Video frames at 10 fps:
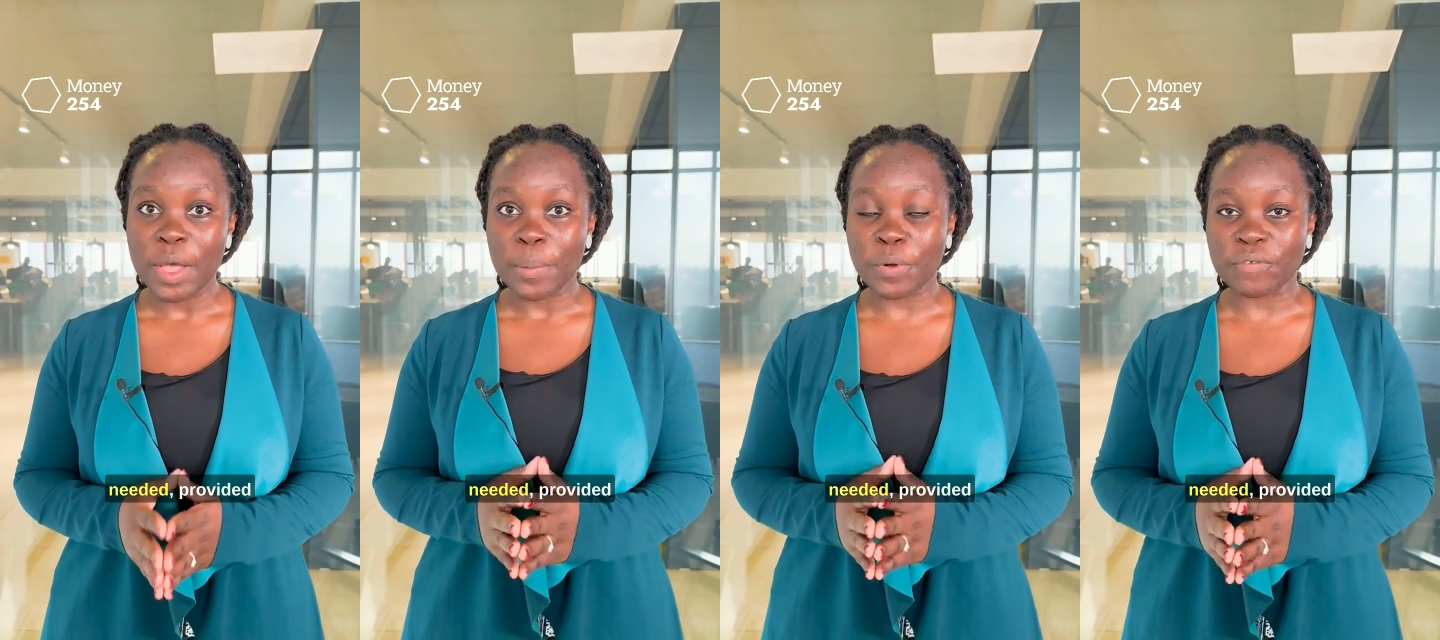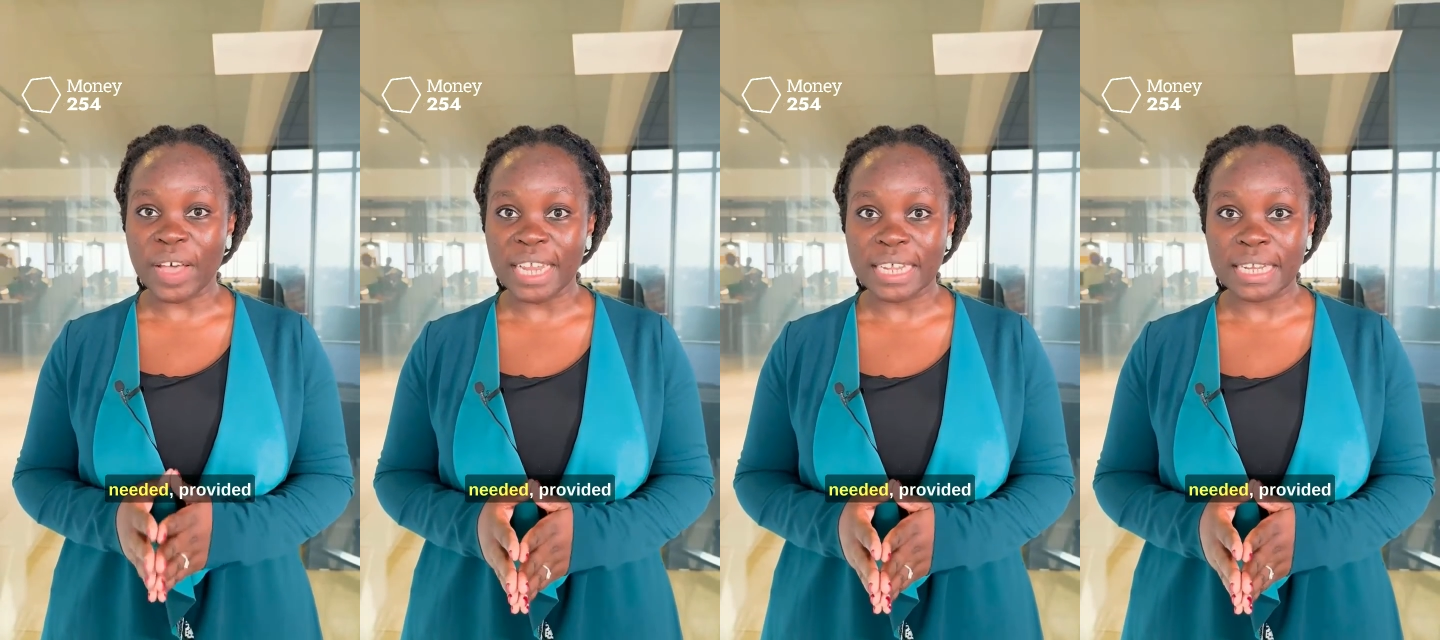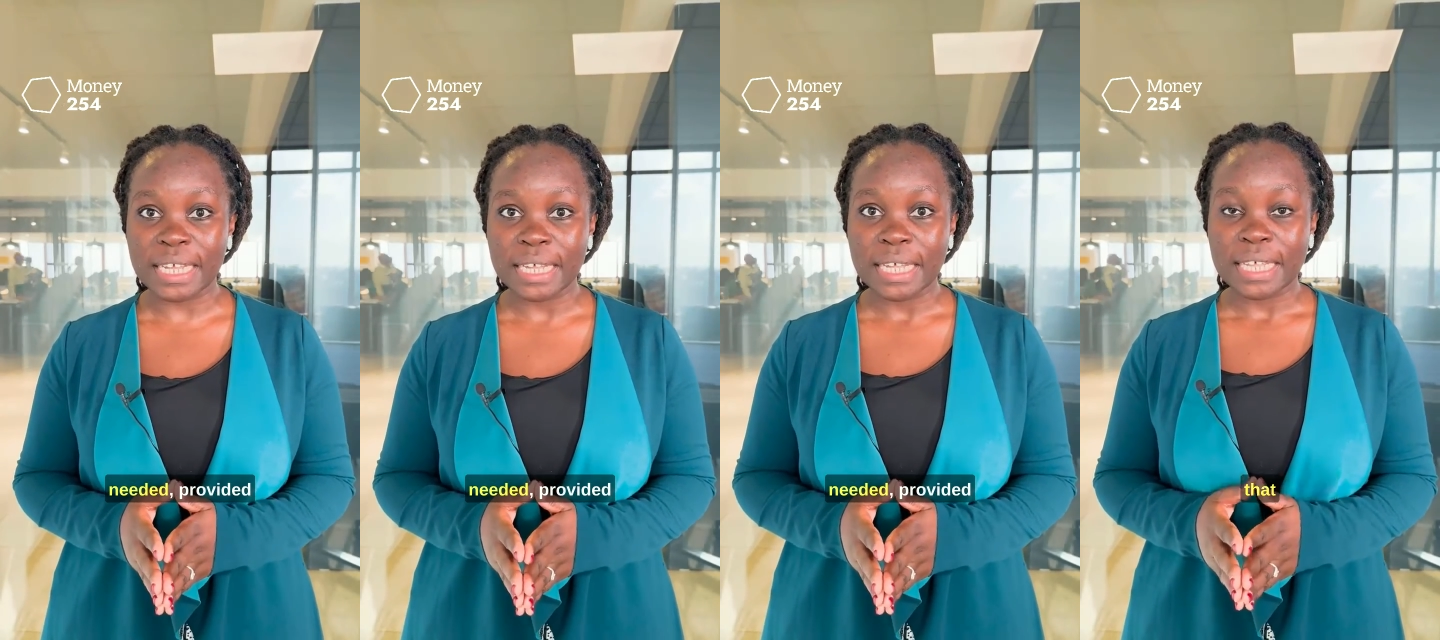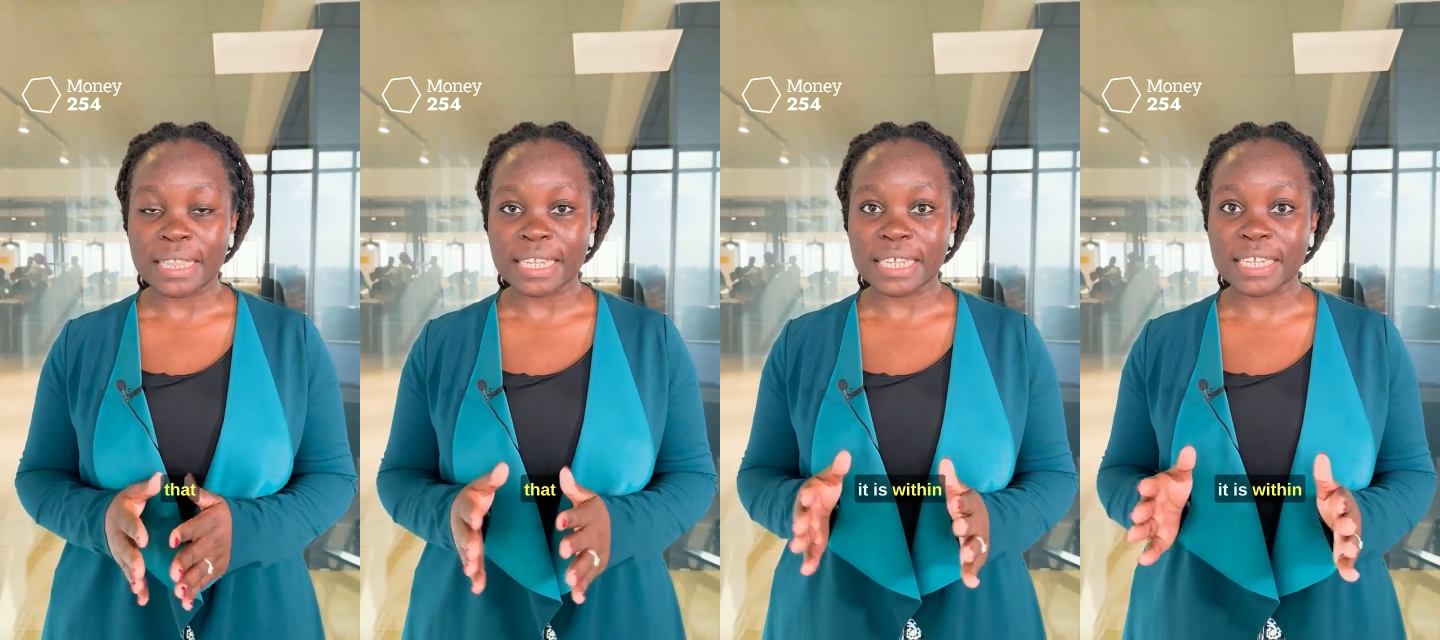provided
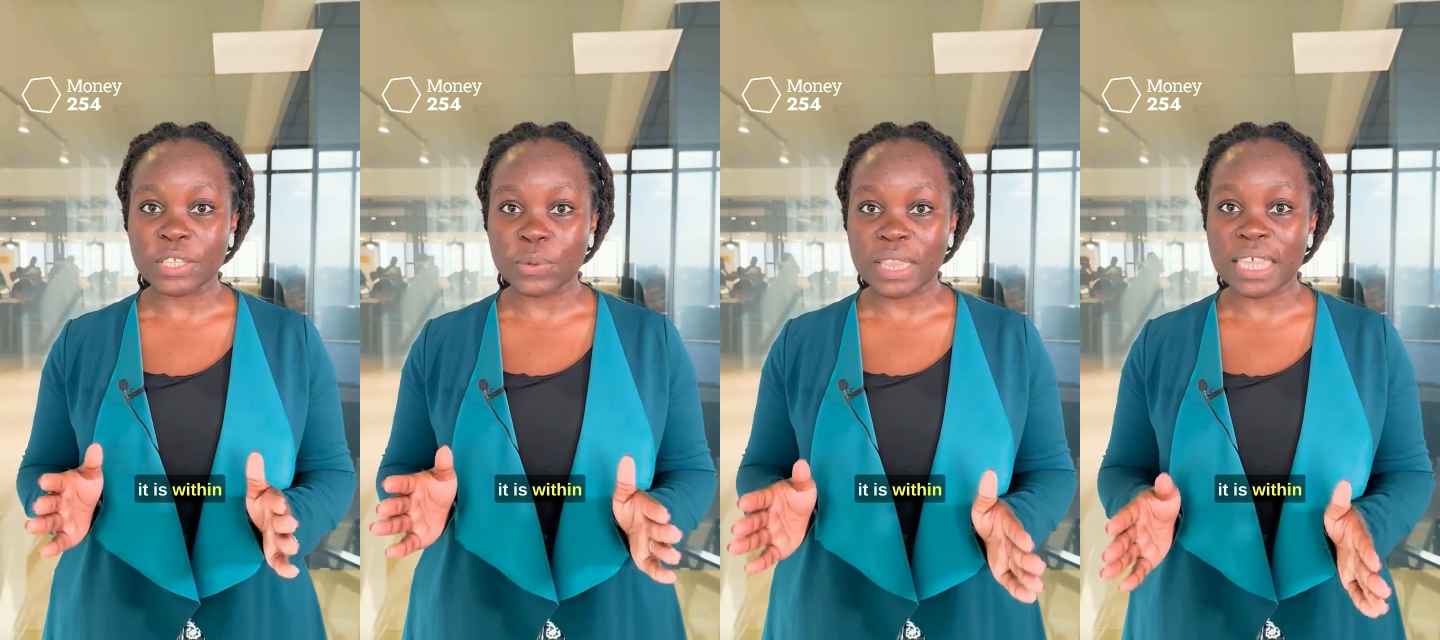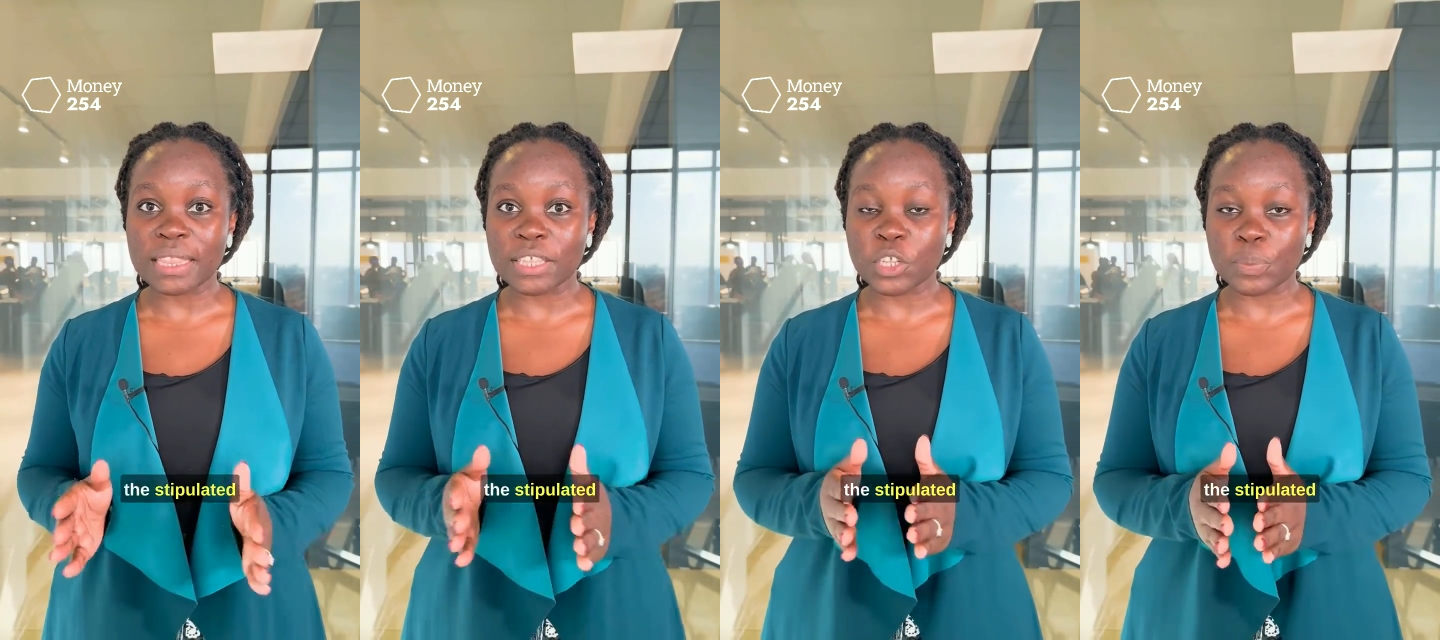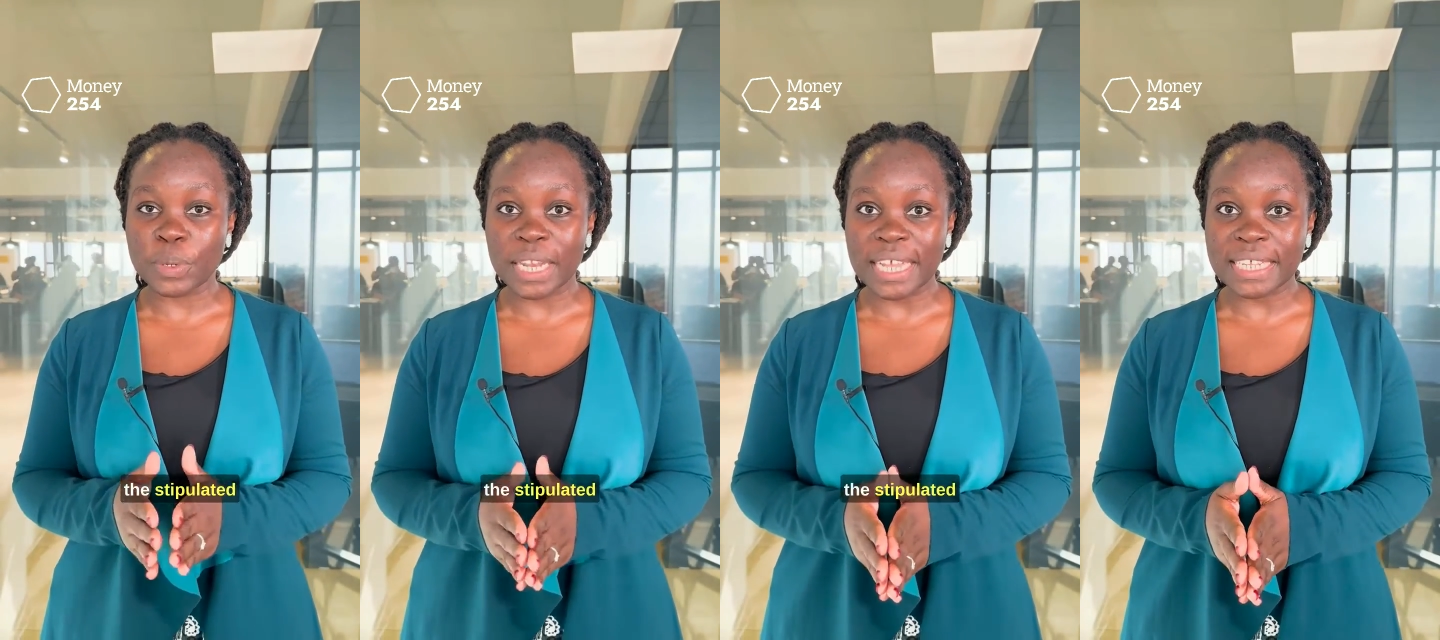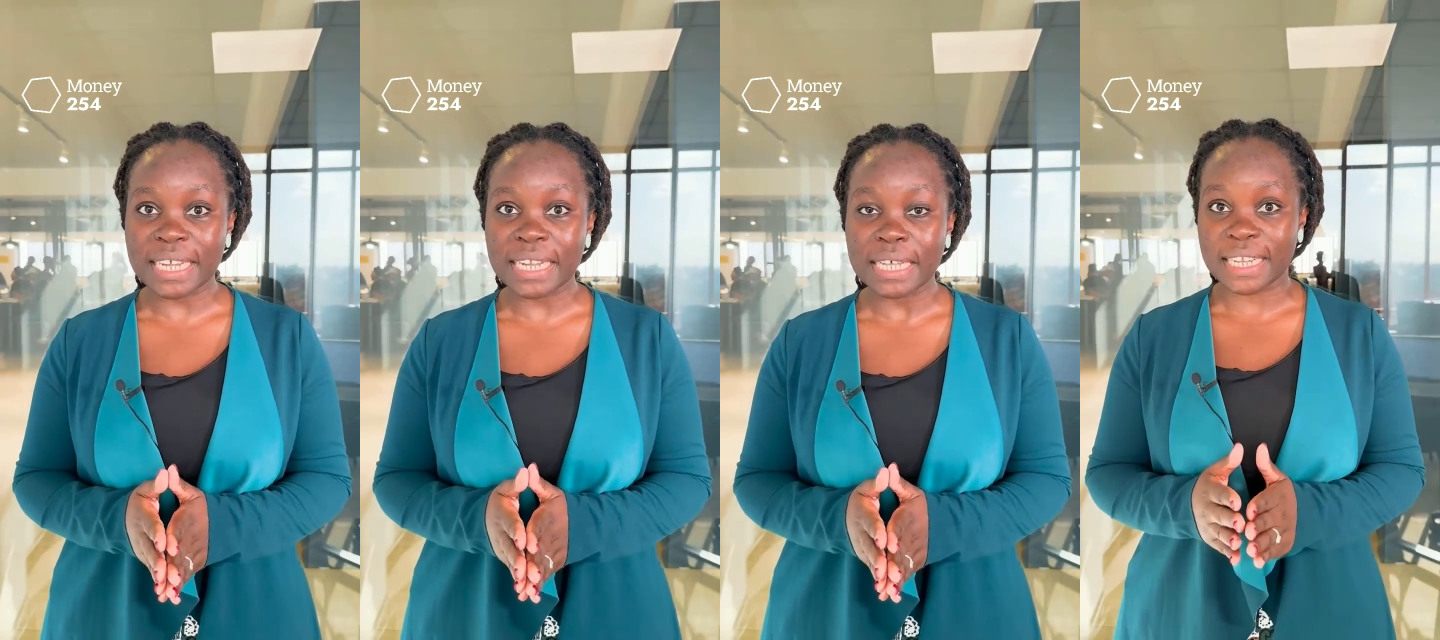that it is within the stipulated
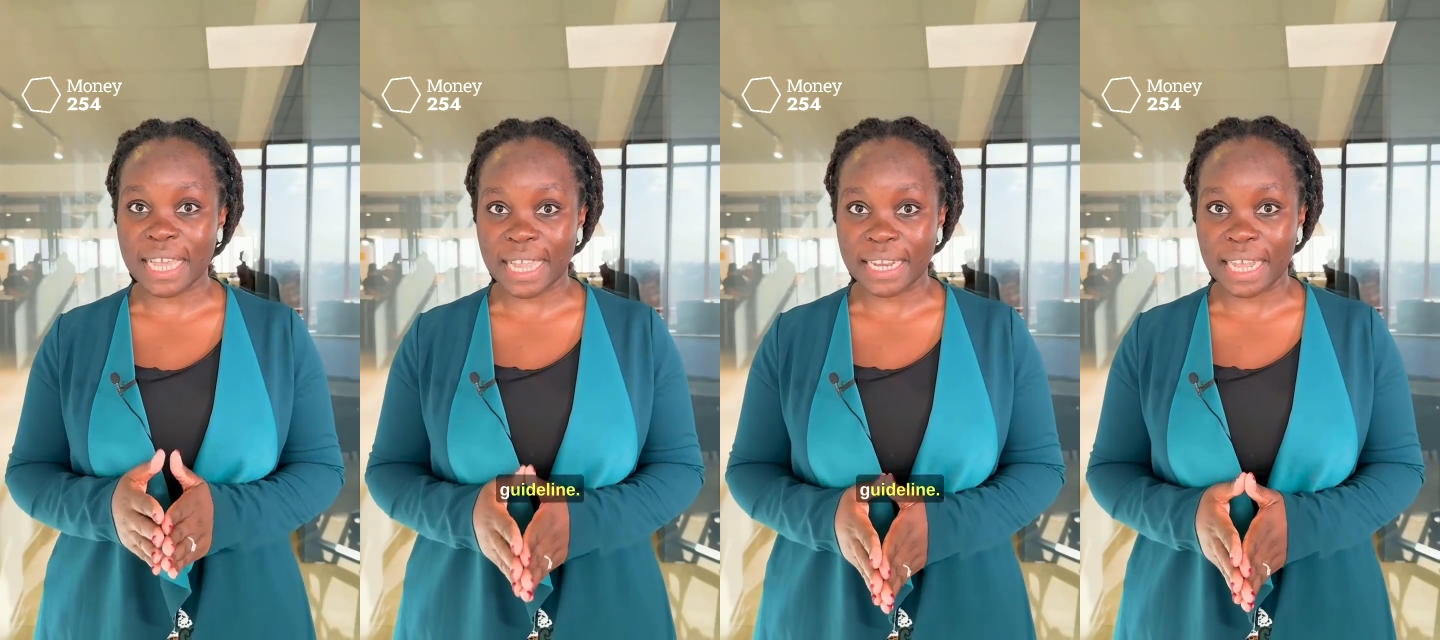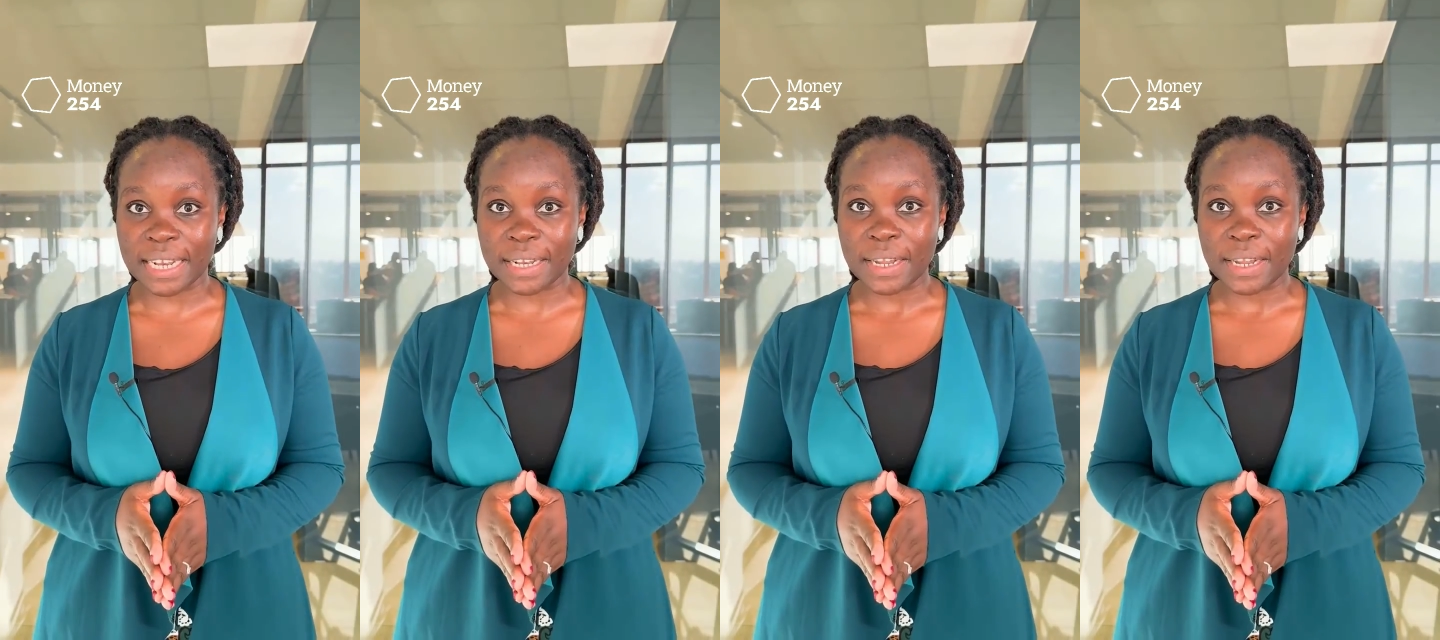guideline.